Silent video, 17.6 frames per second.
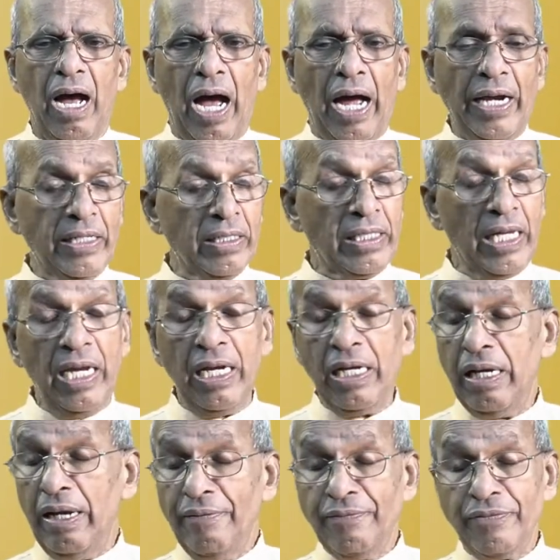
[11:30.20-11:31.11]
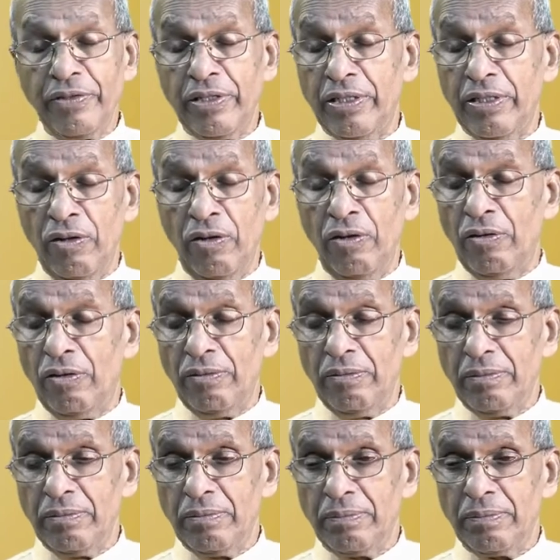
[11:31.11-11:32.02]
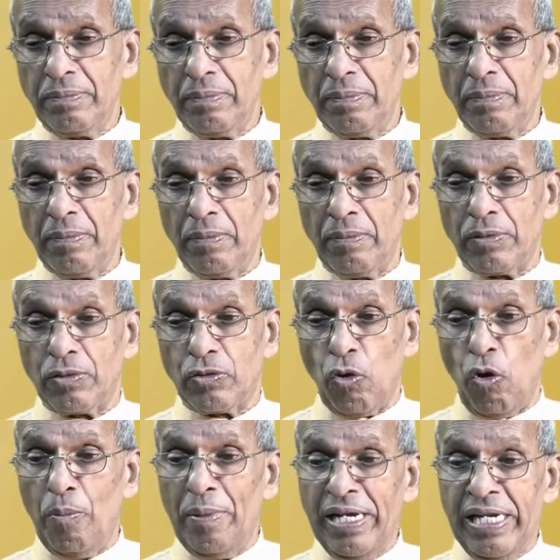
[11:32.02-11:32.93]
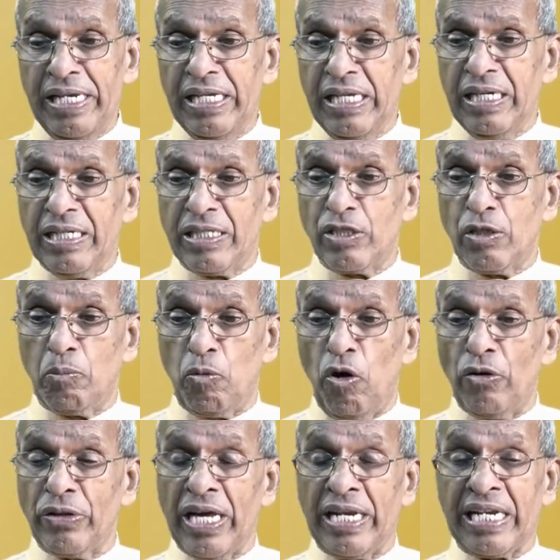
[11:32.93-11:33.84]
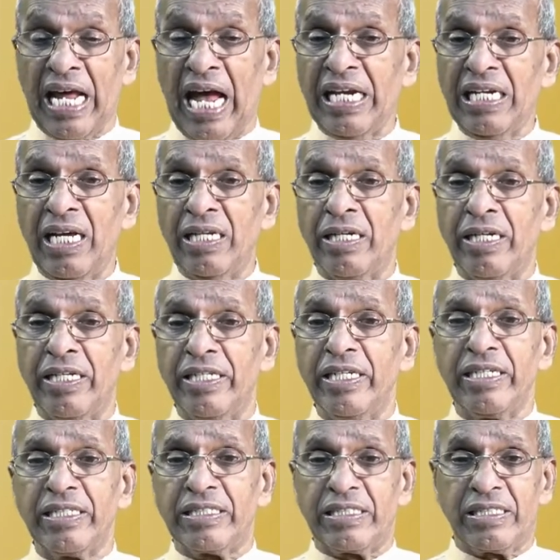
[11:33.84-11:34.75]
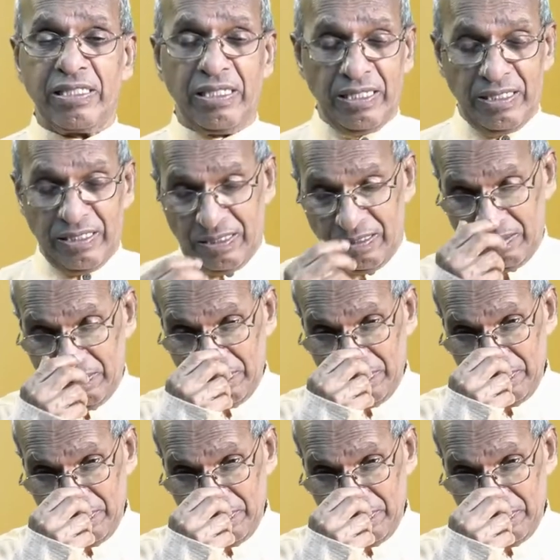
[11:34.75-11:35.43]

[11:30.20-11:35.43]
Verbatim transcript: And they lived, you know, so many years, more than nine hundred years each.